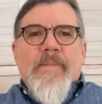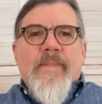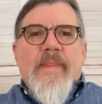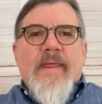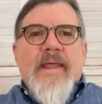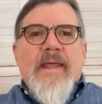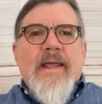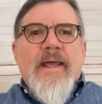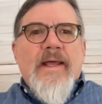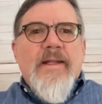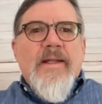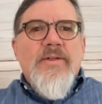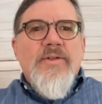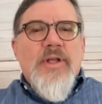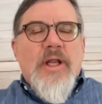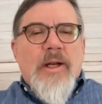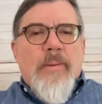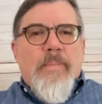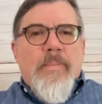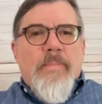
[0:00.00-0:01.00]
They had
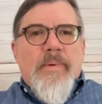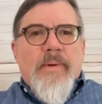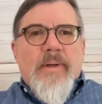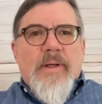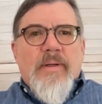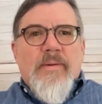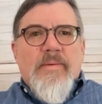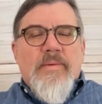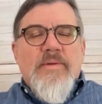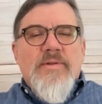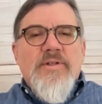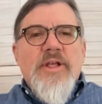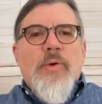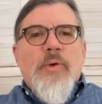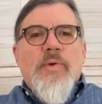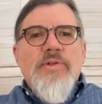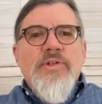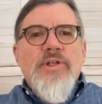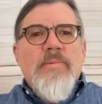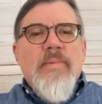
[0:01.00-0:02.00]
set up
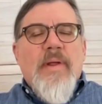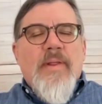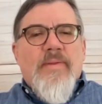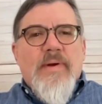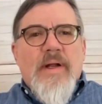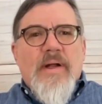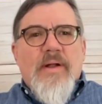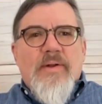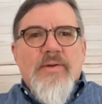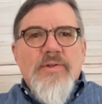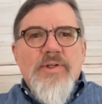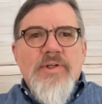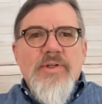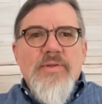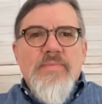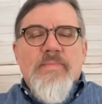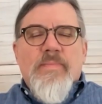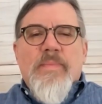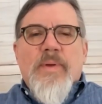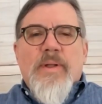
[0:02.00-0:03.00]
sequencing
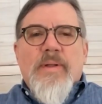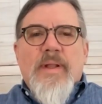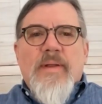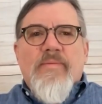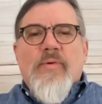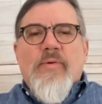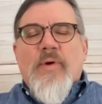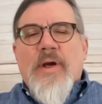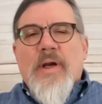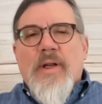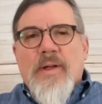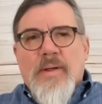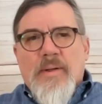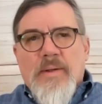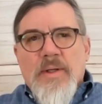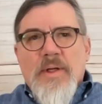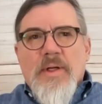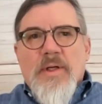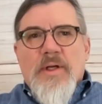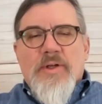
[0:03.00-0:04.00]
methodologies, and they've created
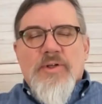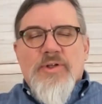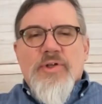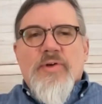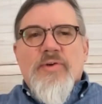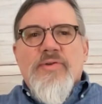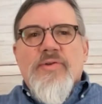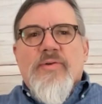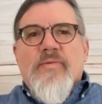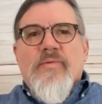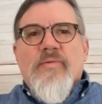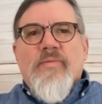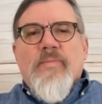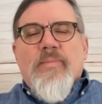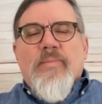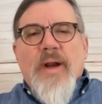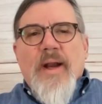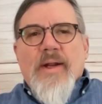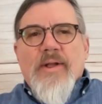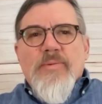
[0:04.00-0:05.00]
a series of
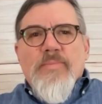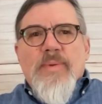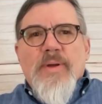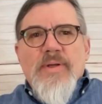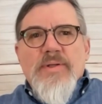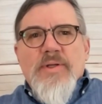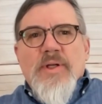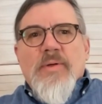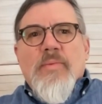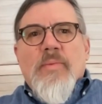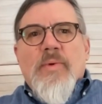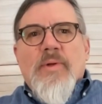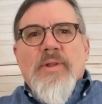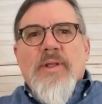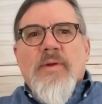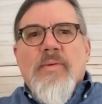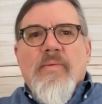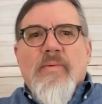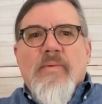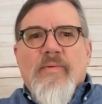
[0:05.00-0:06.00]
products based on what
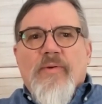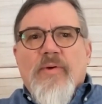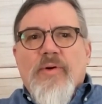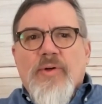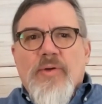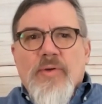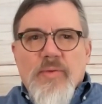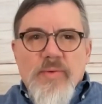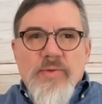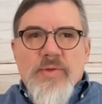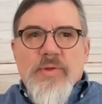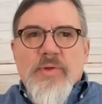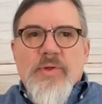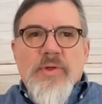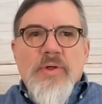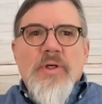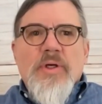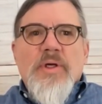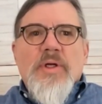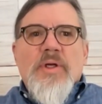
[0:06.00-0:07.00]
they refer to as
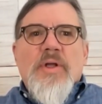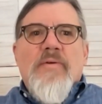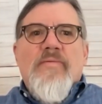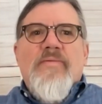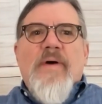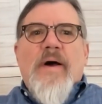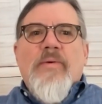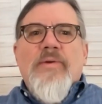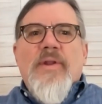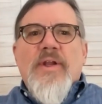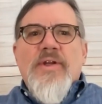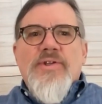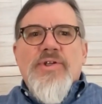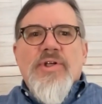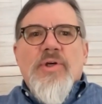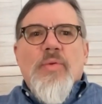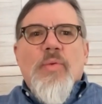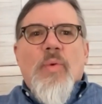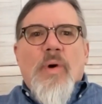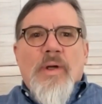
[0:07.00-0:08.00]
their
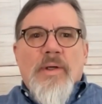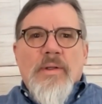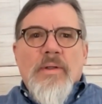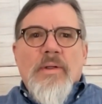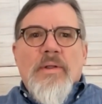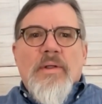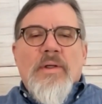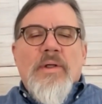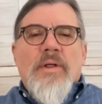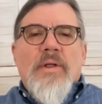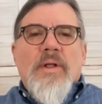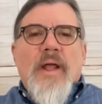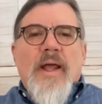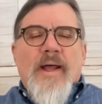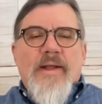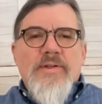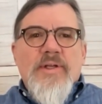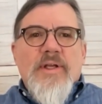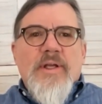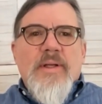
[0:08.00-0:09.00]
Foundation One
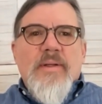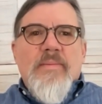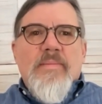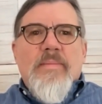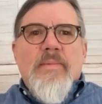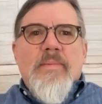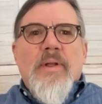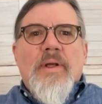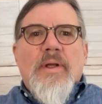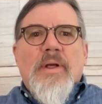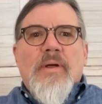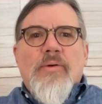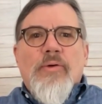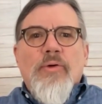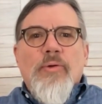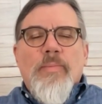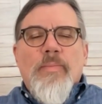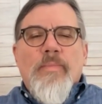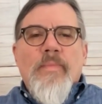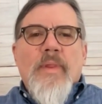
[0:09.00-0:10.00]
assay
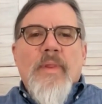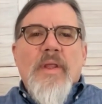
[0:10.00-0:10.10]
group.